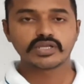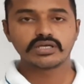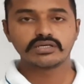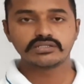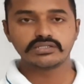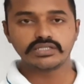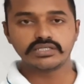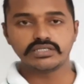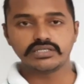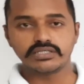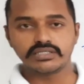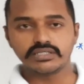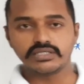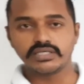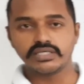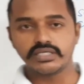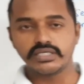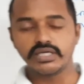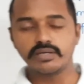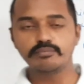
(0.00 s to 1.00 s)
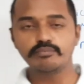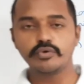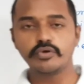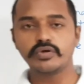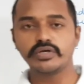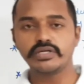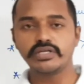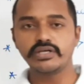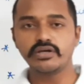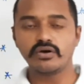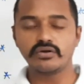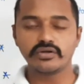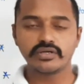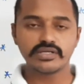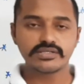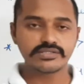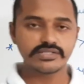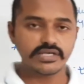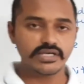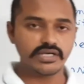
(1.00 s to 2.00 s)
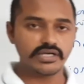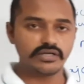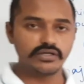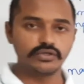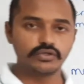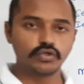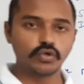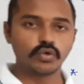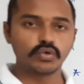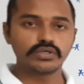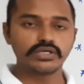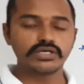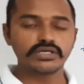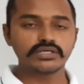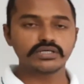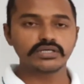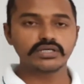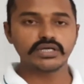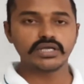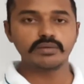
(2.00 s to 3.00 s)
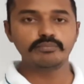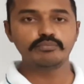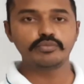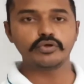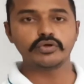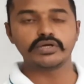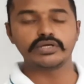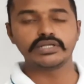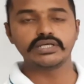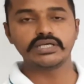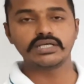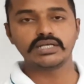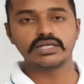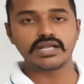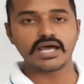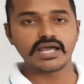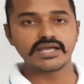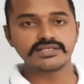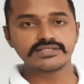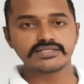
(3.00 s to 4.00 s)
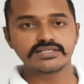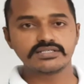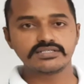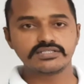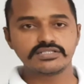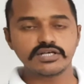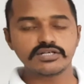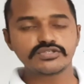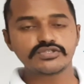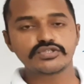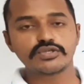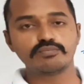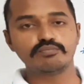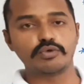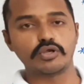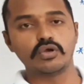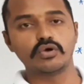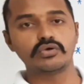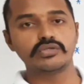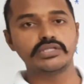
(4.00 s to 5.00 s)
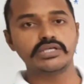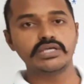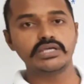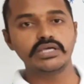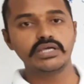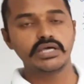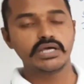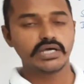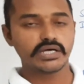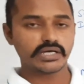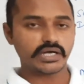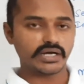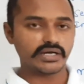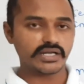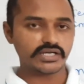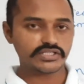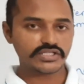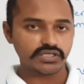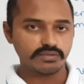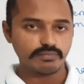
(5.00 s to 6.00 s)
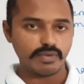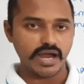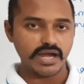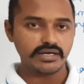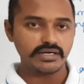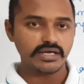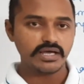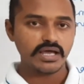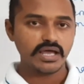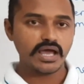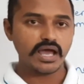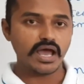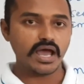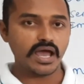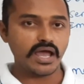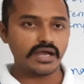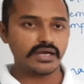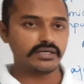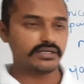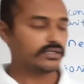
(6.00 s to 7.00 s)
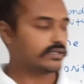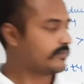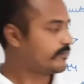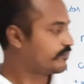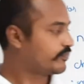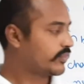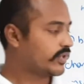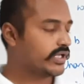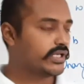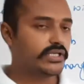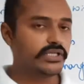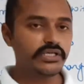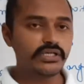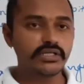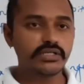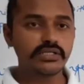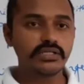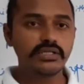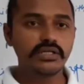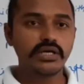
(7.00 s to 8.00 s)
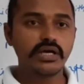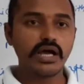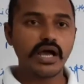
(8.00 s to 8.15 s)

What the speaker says: the impurity, or you can say donor impurity, lies just below the conduction band, and here